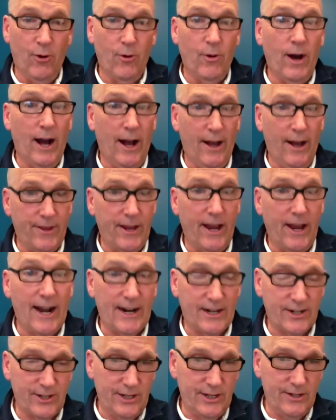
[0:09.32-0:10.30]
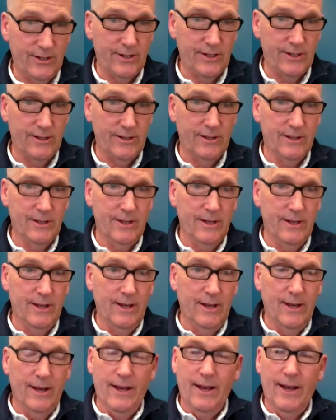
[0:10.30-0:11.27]
on the oxys.
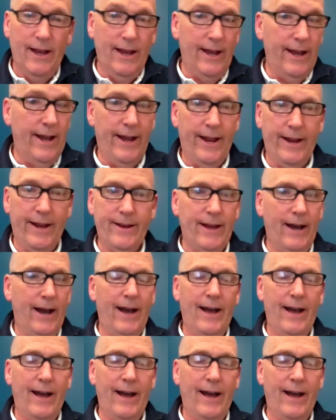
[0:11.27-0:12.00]
And,